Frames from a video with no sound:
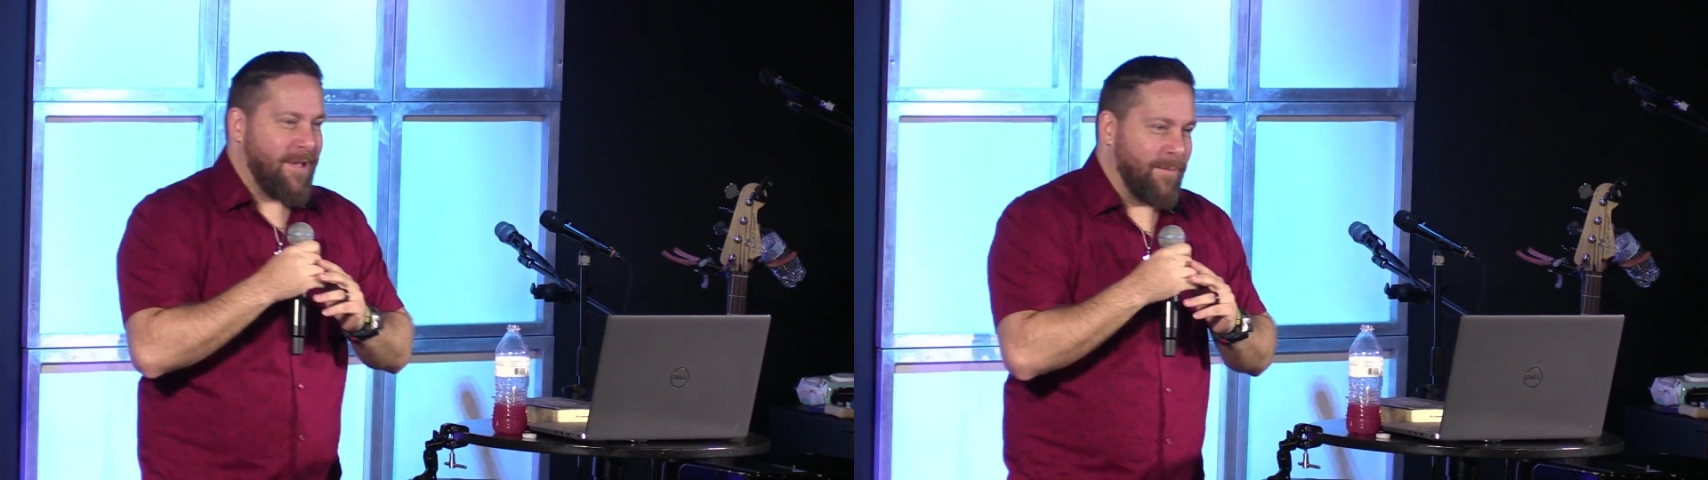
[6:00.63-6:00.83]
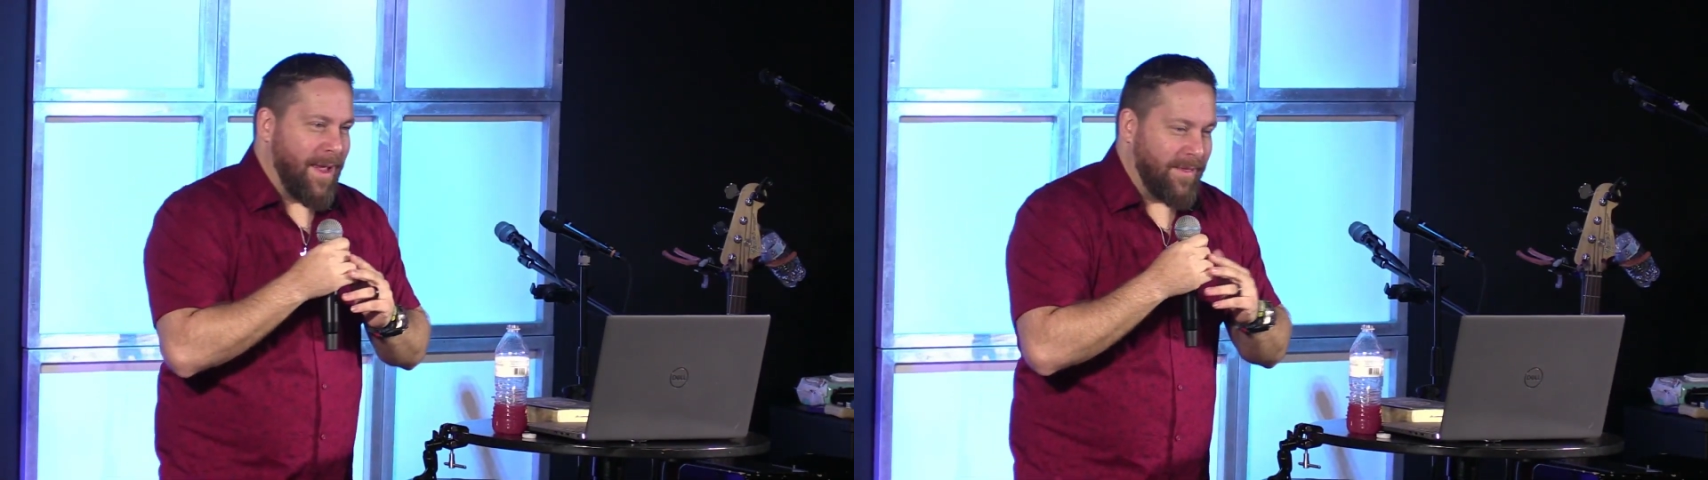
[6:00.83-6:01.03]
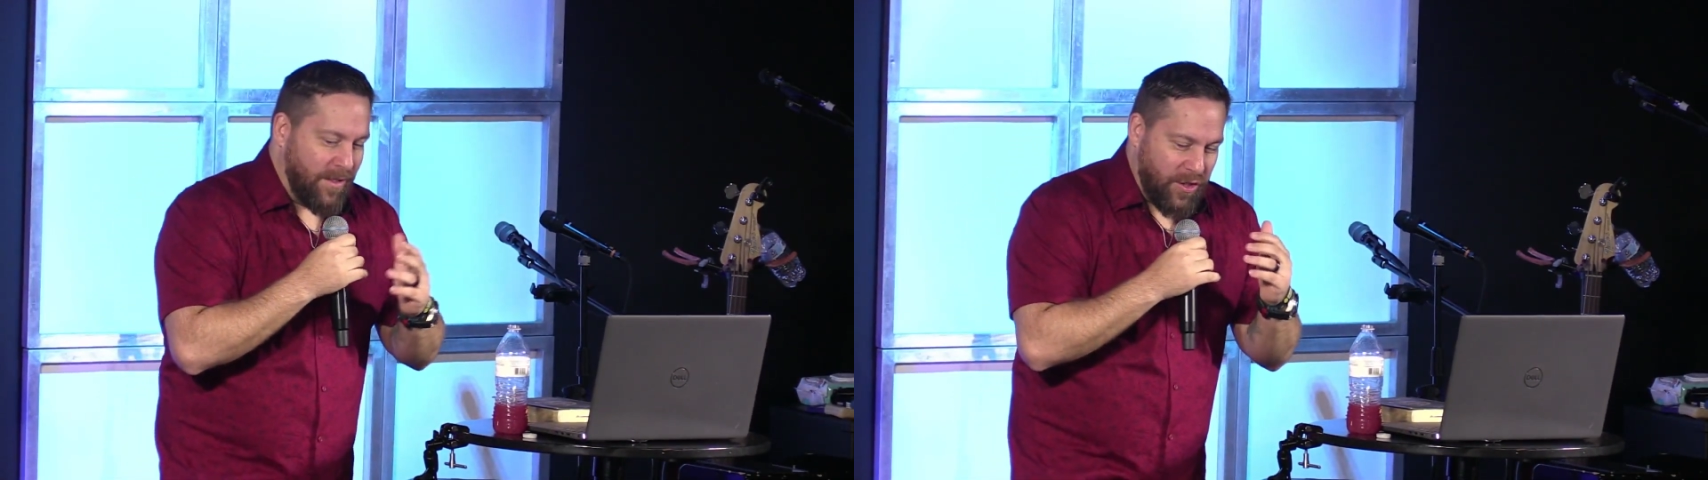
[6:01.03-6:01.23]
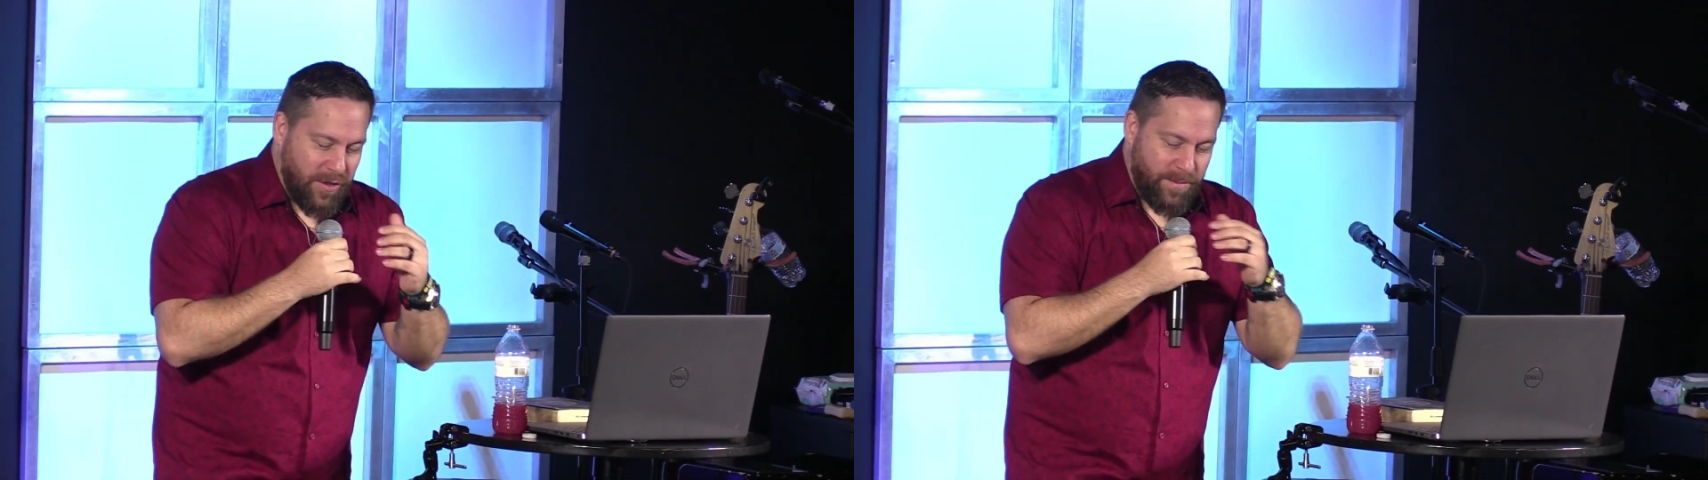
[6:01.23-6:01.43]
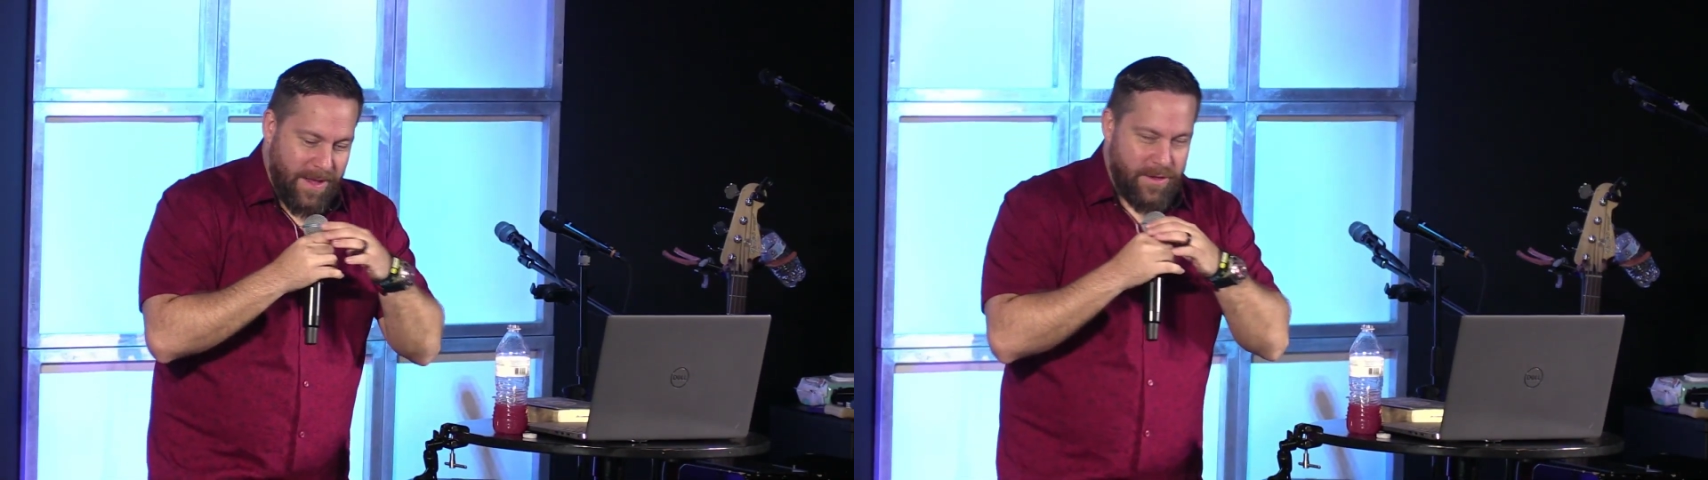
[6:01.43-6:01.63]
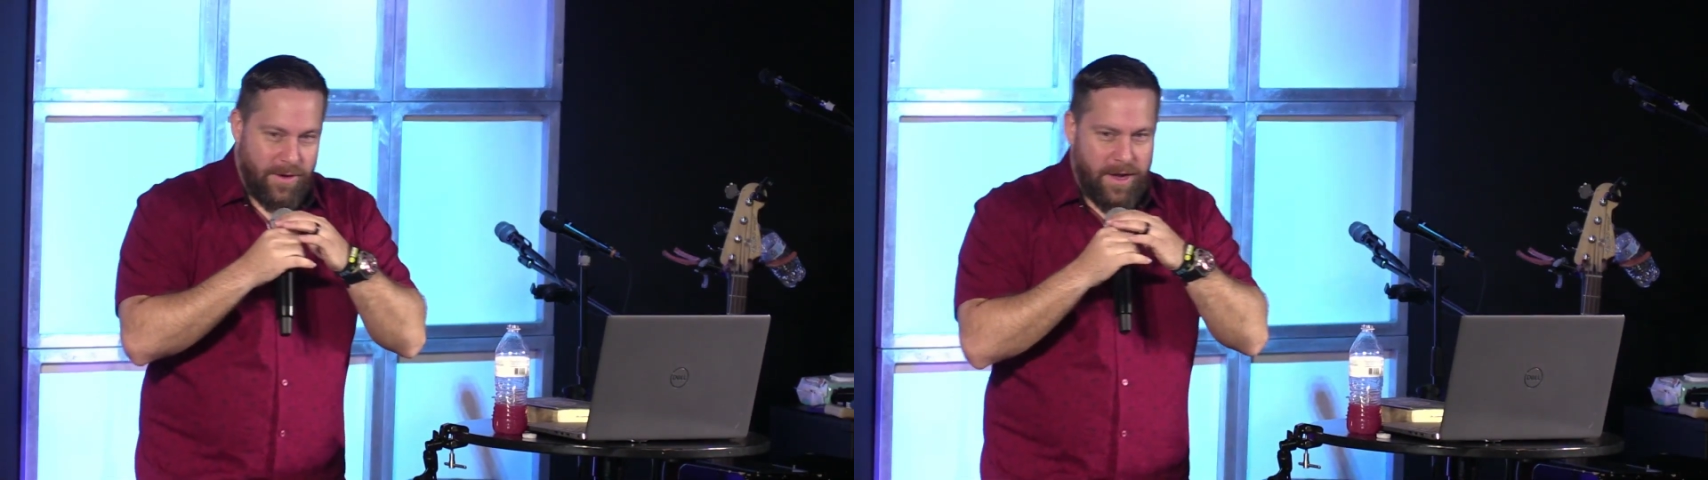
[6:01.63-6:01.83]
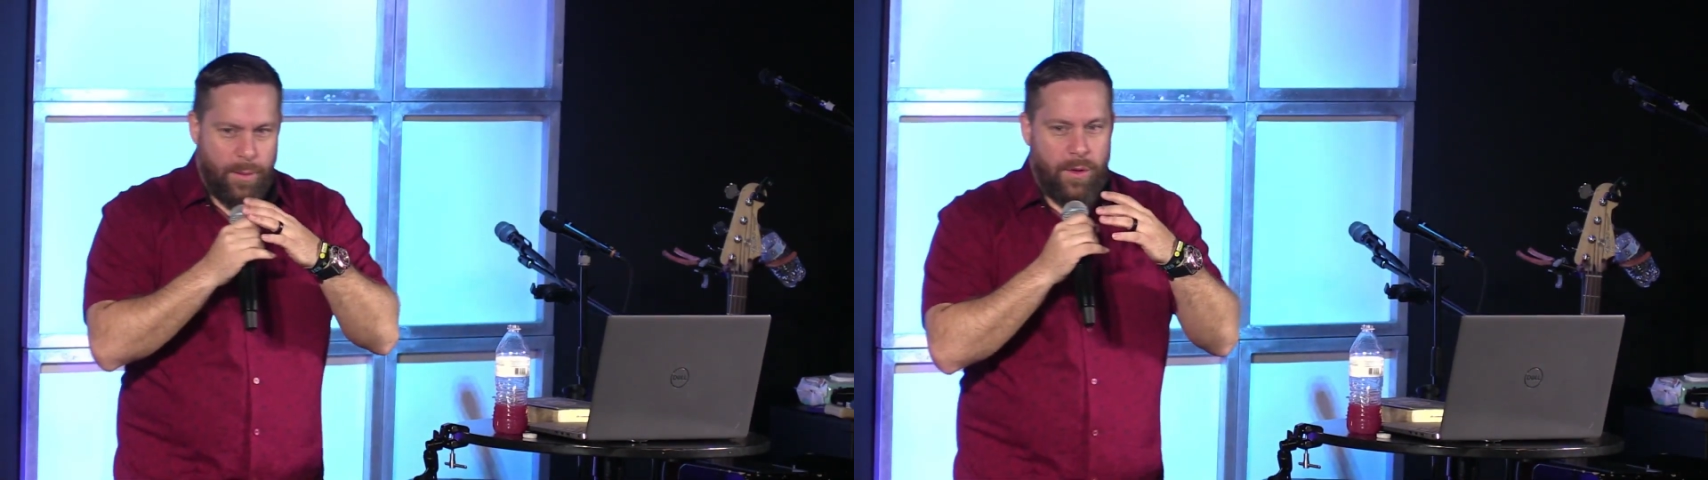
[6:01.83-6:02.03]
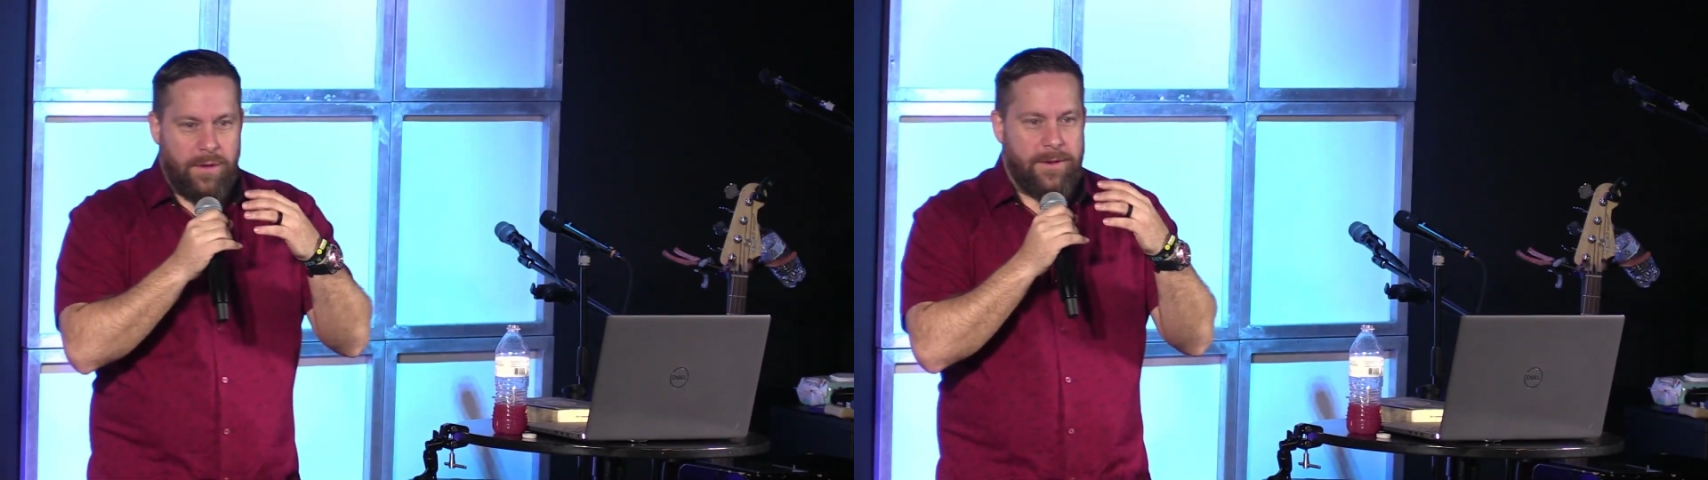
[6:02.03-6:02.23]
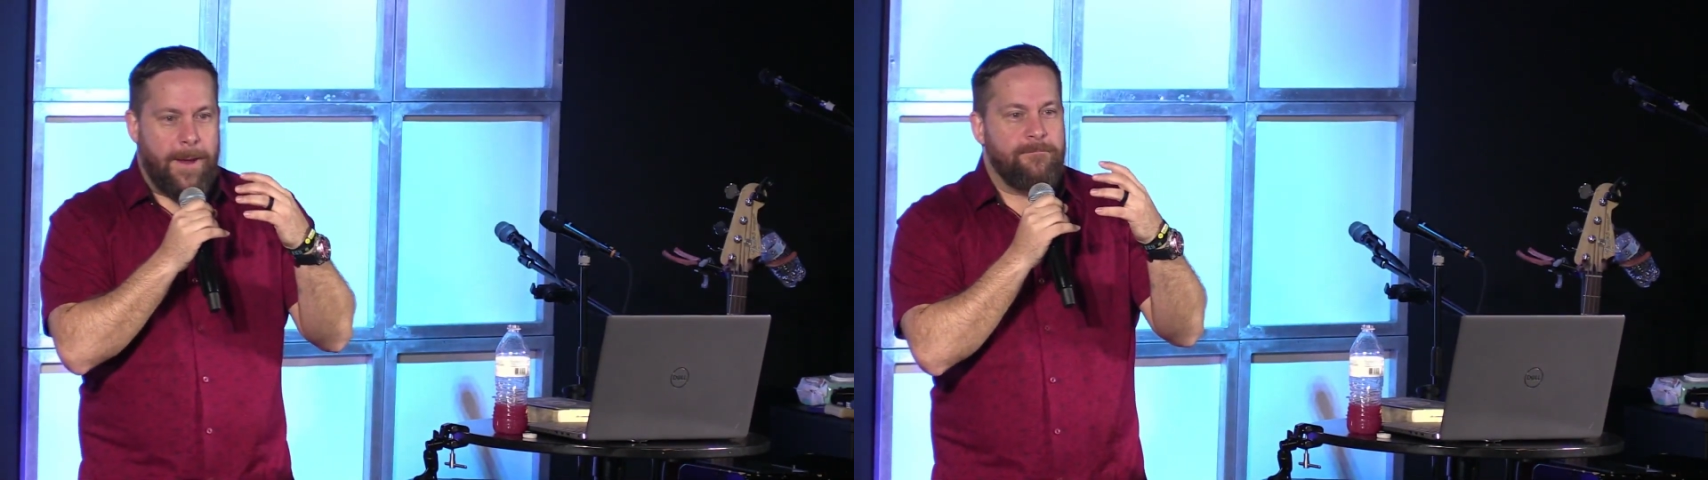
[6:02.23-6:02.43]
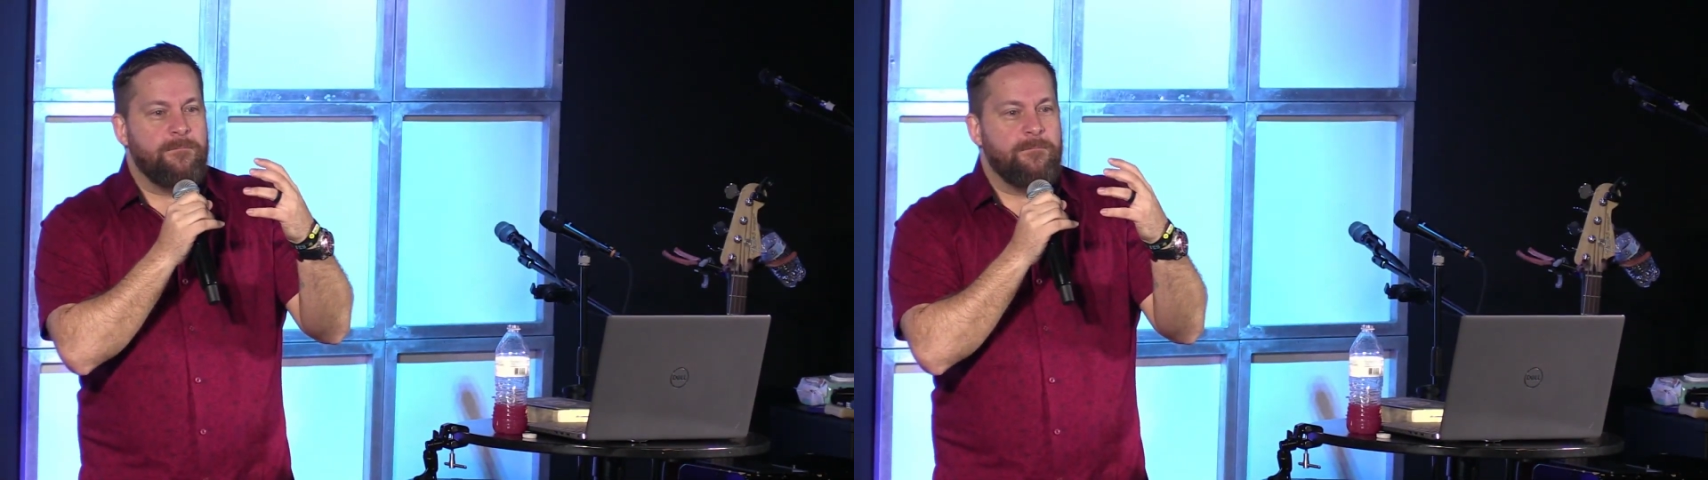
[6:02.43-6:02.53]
Amen. This year is my 30 year birthday.